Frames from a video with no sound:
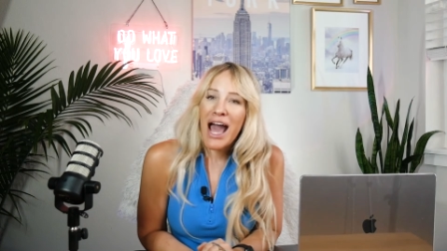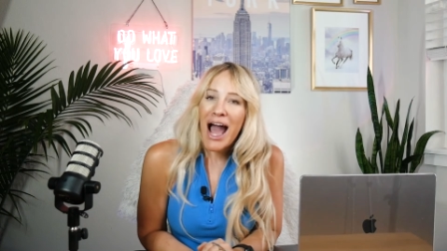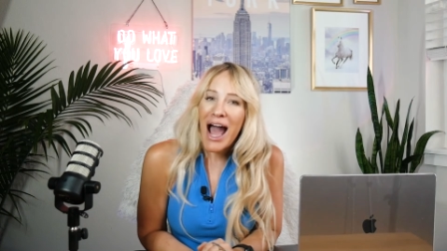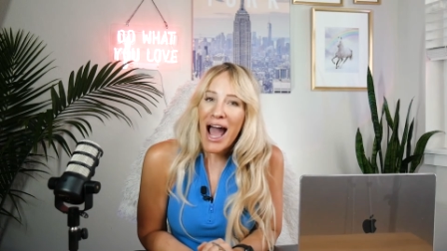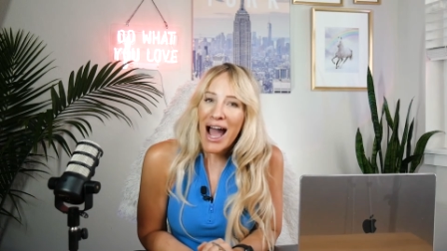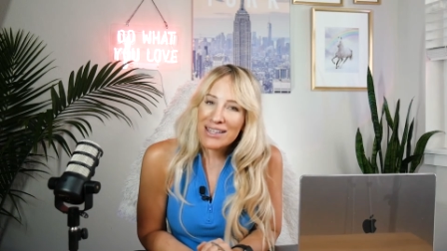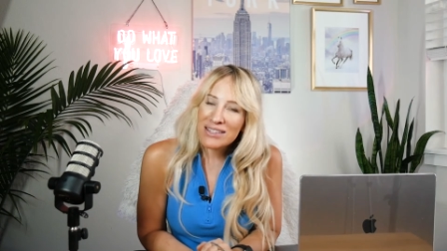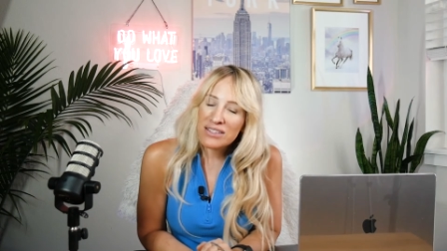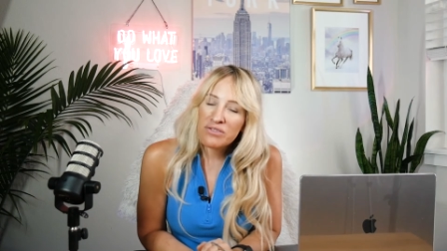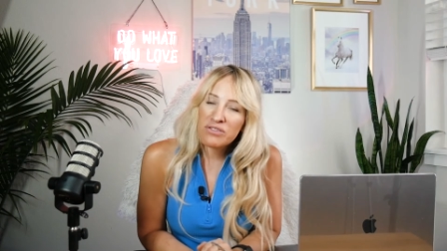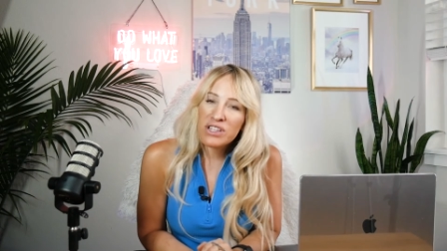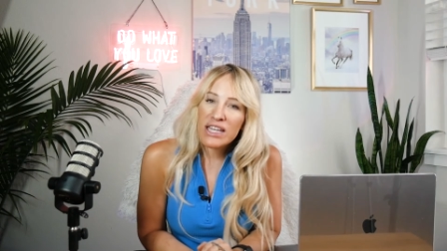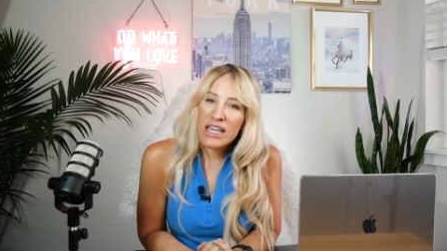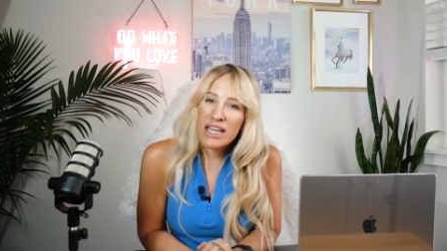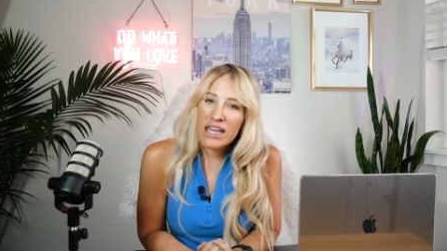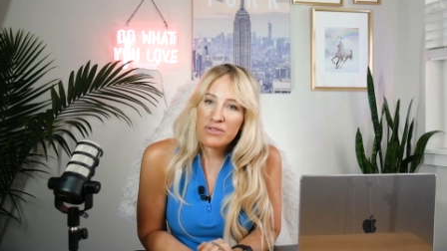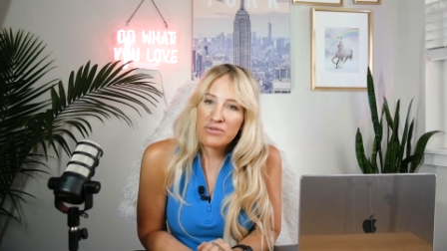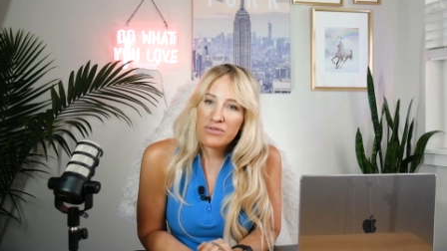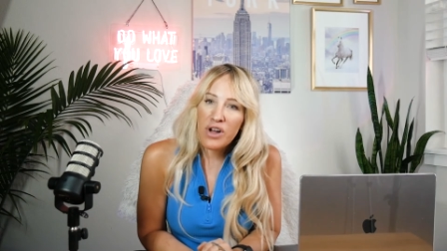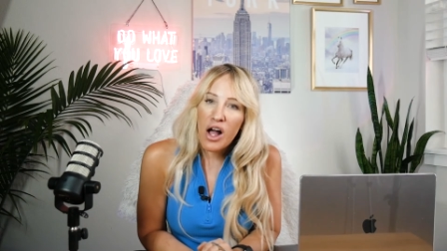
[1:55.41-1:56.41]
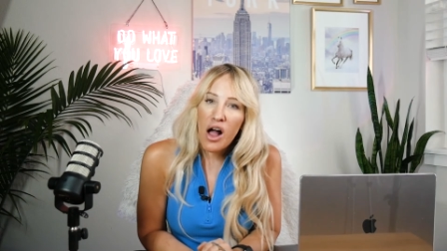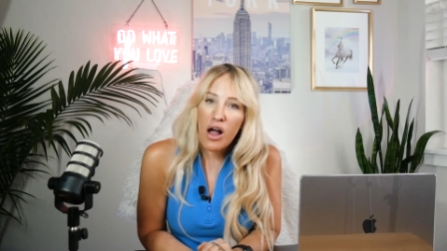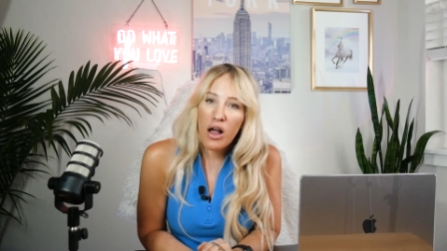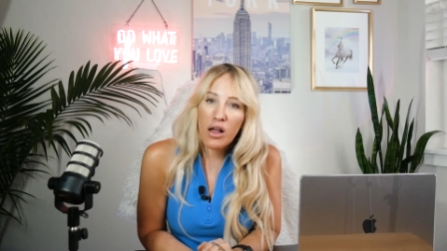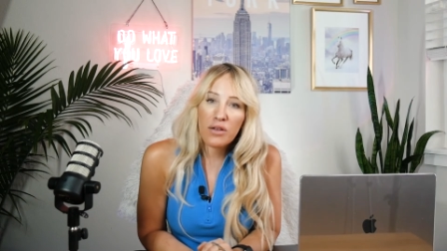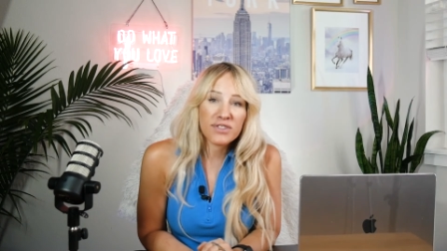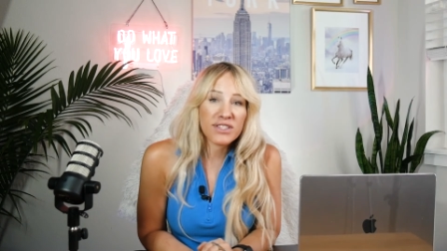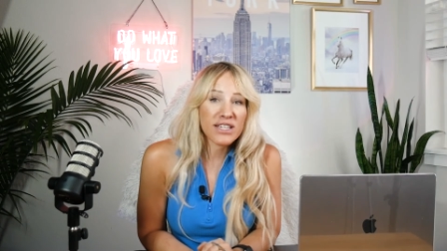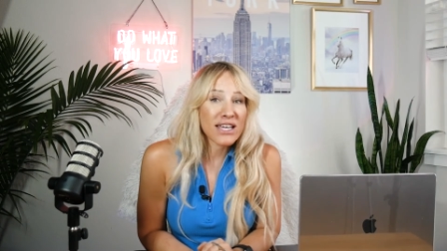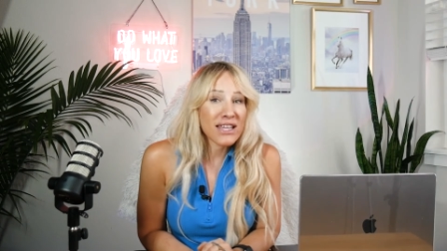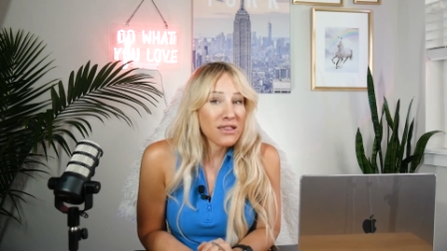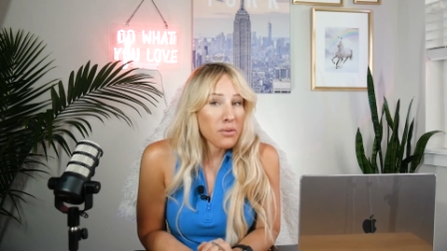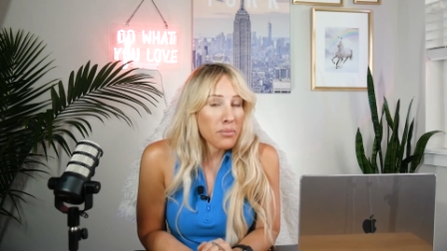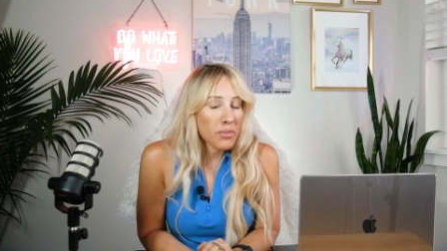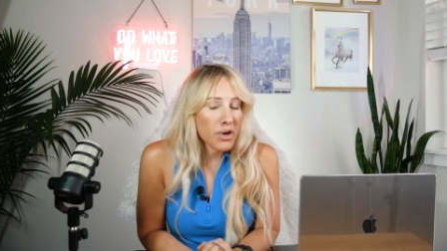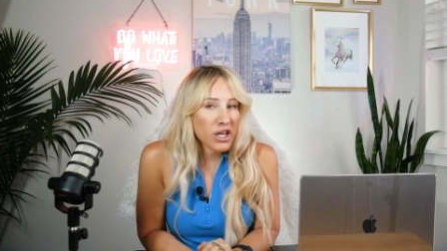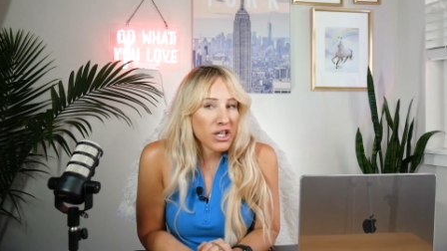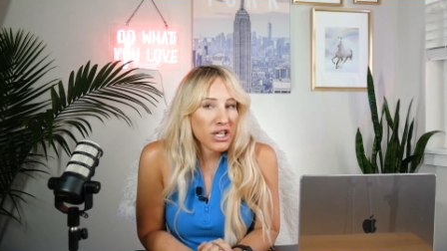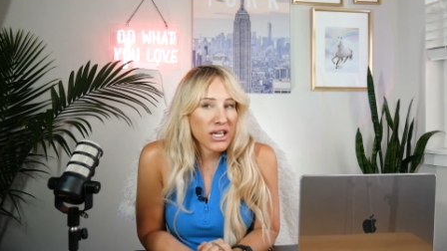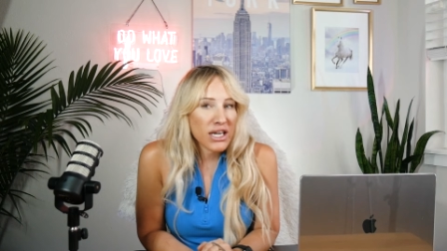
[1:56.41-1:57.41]
actively involved in the
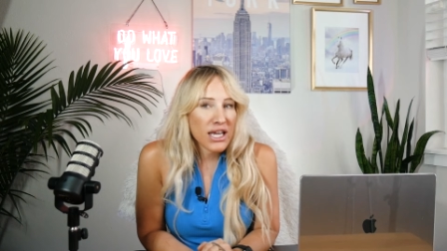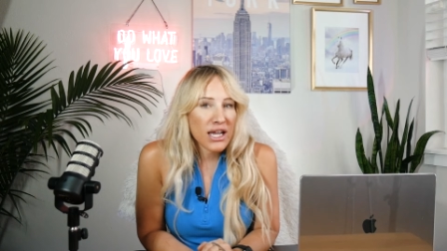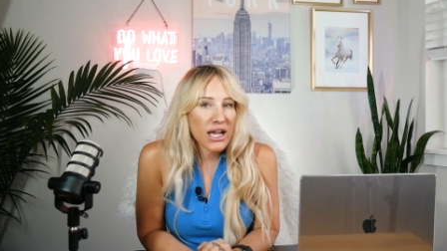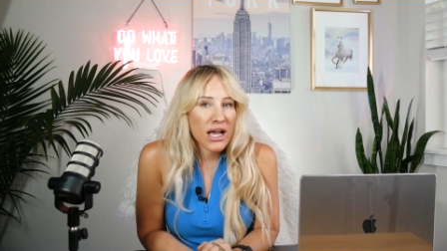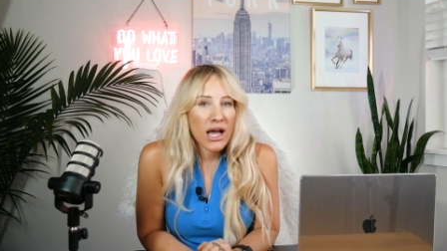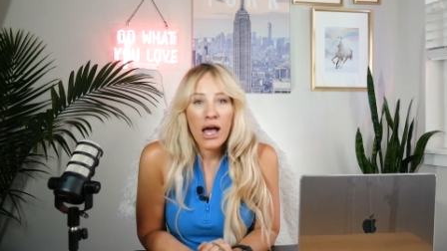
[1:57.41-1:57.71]
marketing,